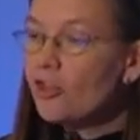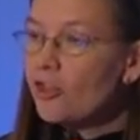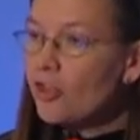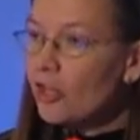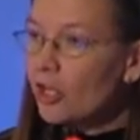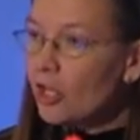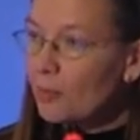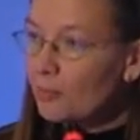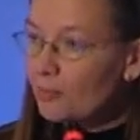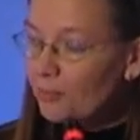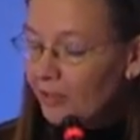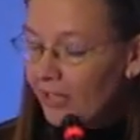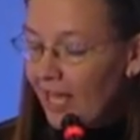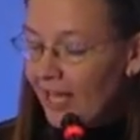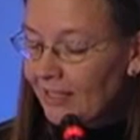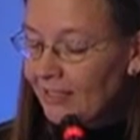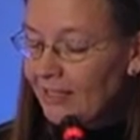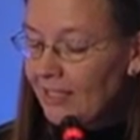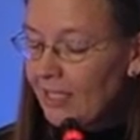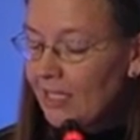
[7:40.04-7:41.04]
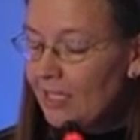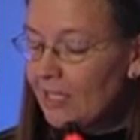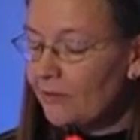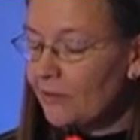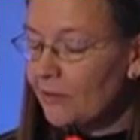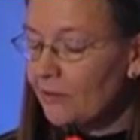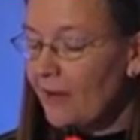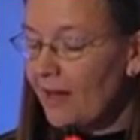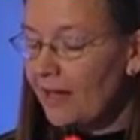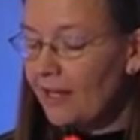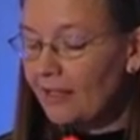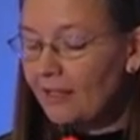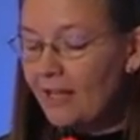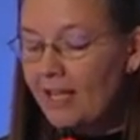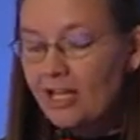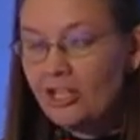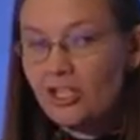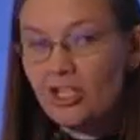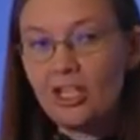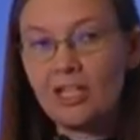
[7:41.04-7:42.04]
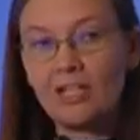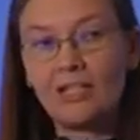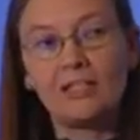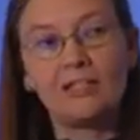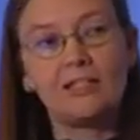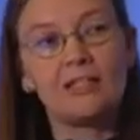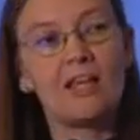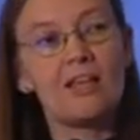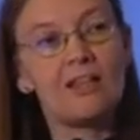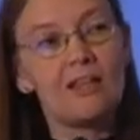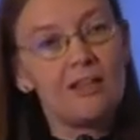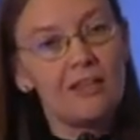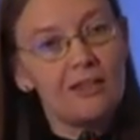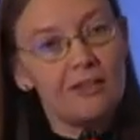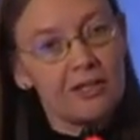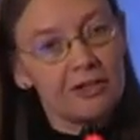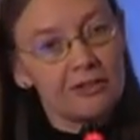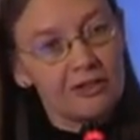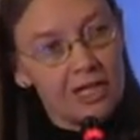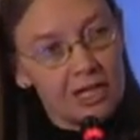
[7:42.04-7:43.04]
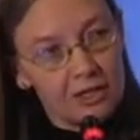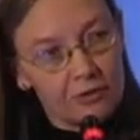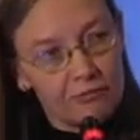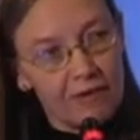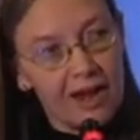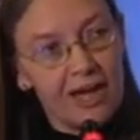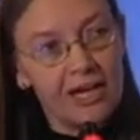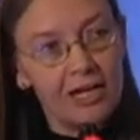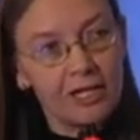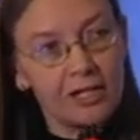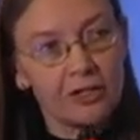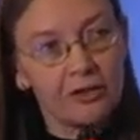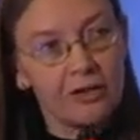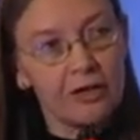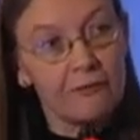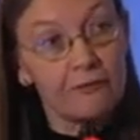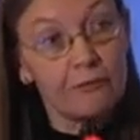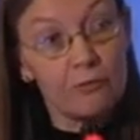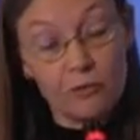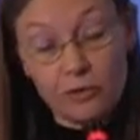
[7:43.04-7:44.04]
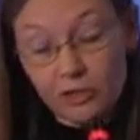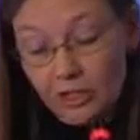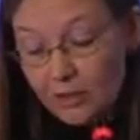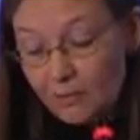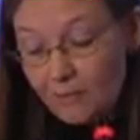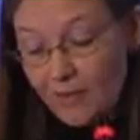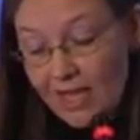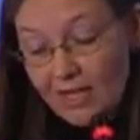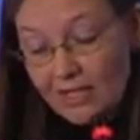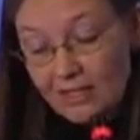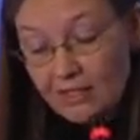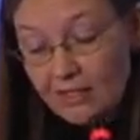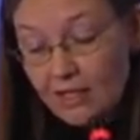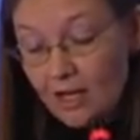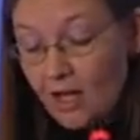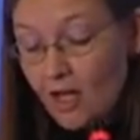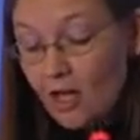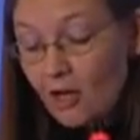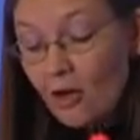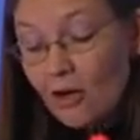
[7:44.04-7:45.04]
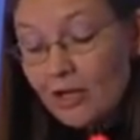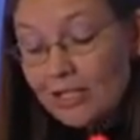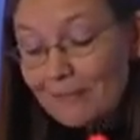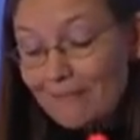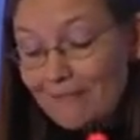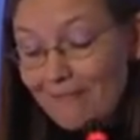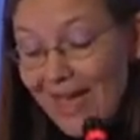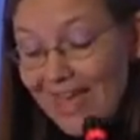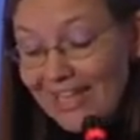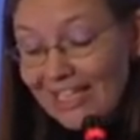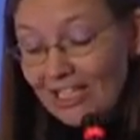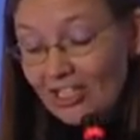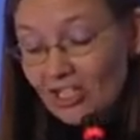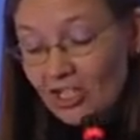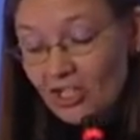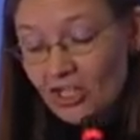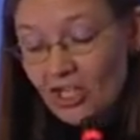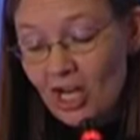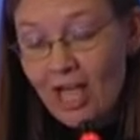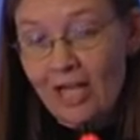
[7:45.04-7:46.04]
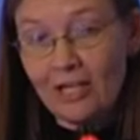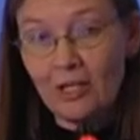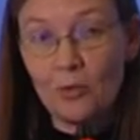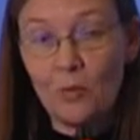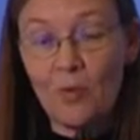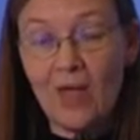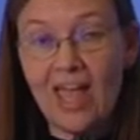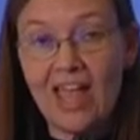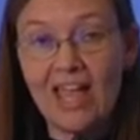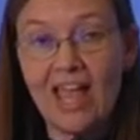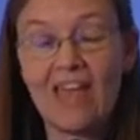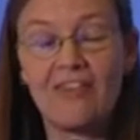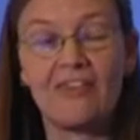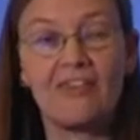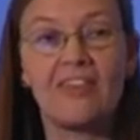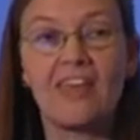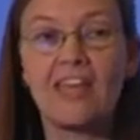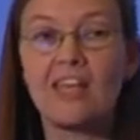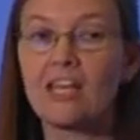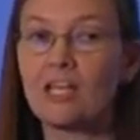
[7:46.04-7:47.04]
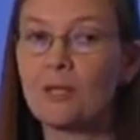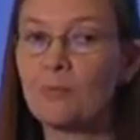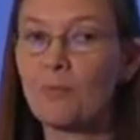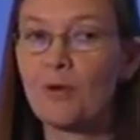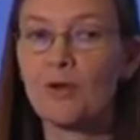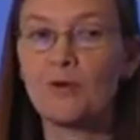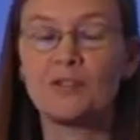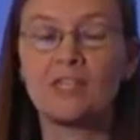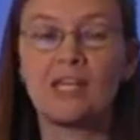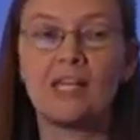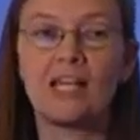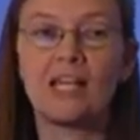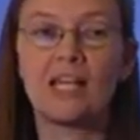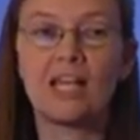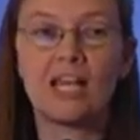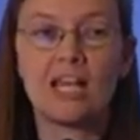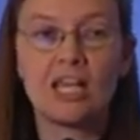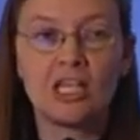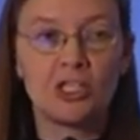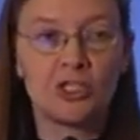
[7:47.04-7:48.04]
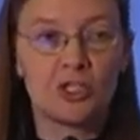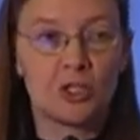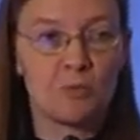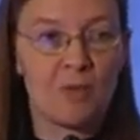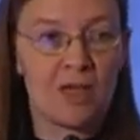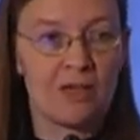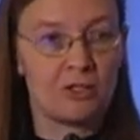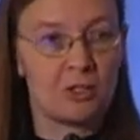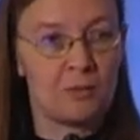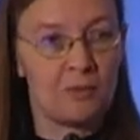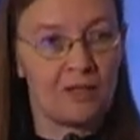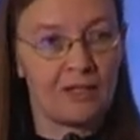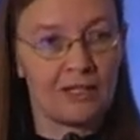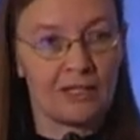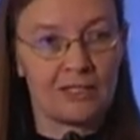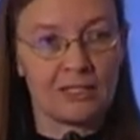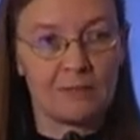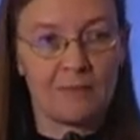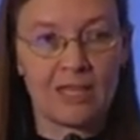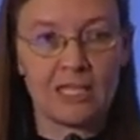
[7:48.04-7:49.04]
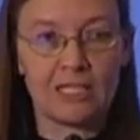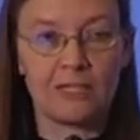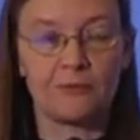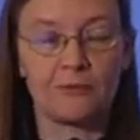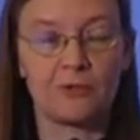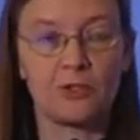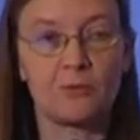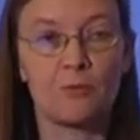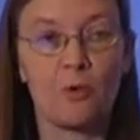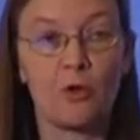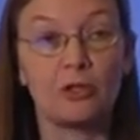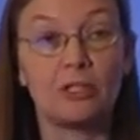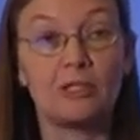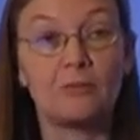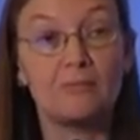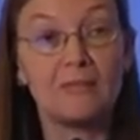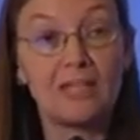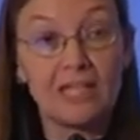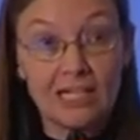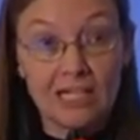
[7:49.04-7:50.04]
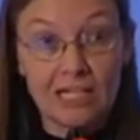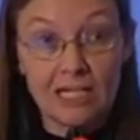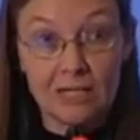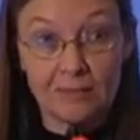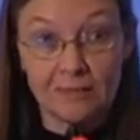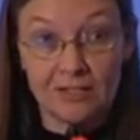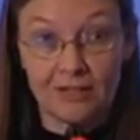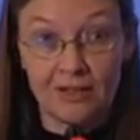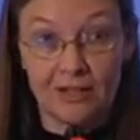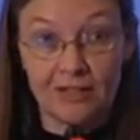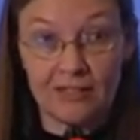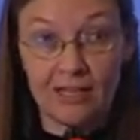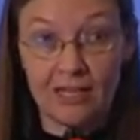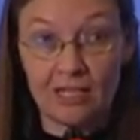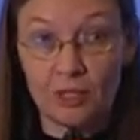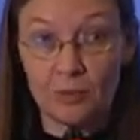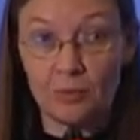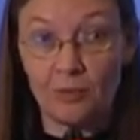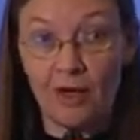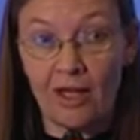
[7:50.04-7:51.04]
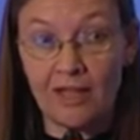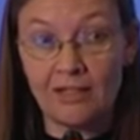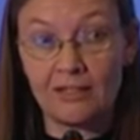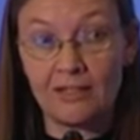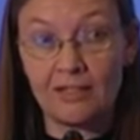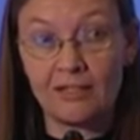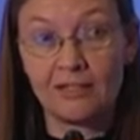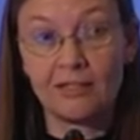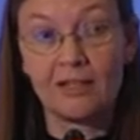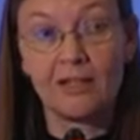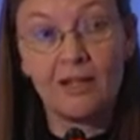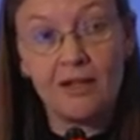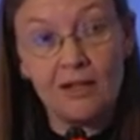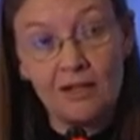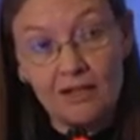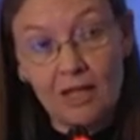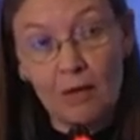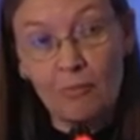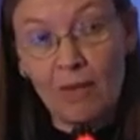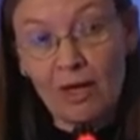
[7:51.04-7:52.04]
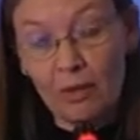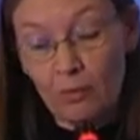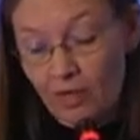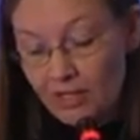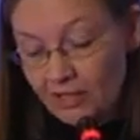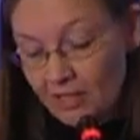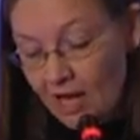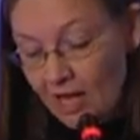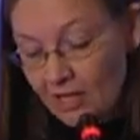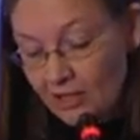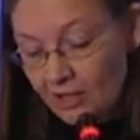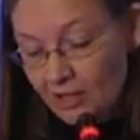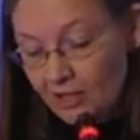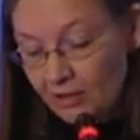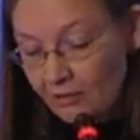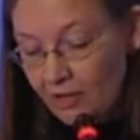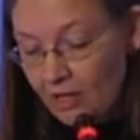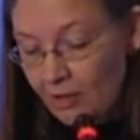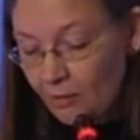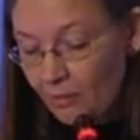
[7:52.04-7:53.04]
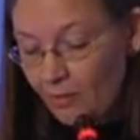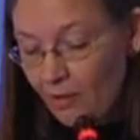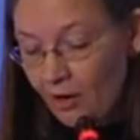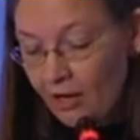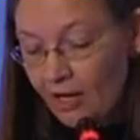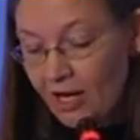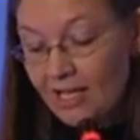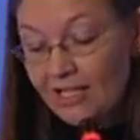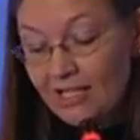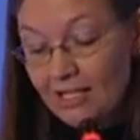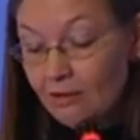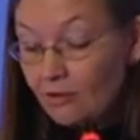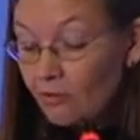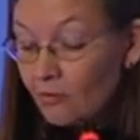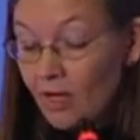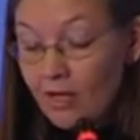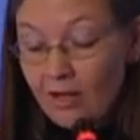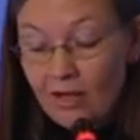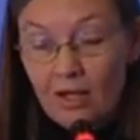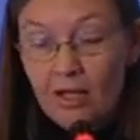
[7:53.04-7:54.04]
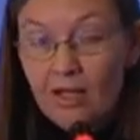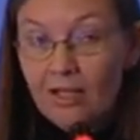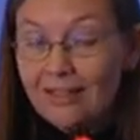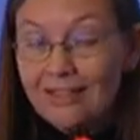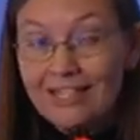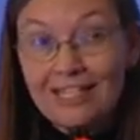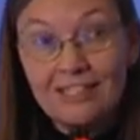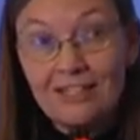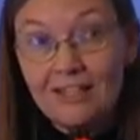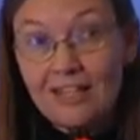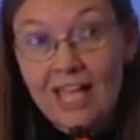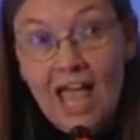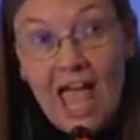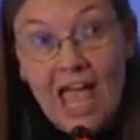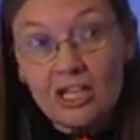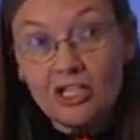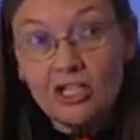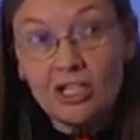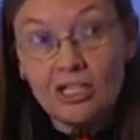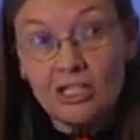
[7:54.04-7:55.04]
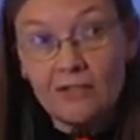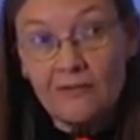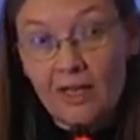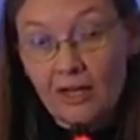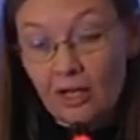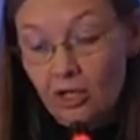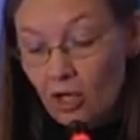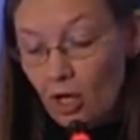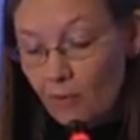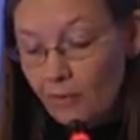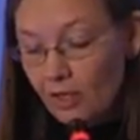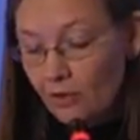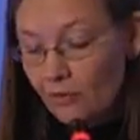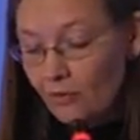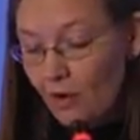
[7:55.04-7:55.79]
The complexity of the regulations, their irregular enforcement cause many to shy away, and they can pose an insurmountable expense for small and medium-sized enterprises that might want to enter the Greek market. And these are the engines of economic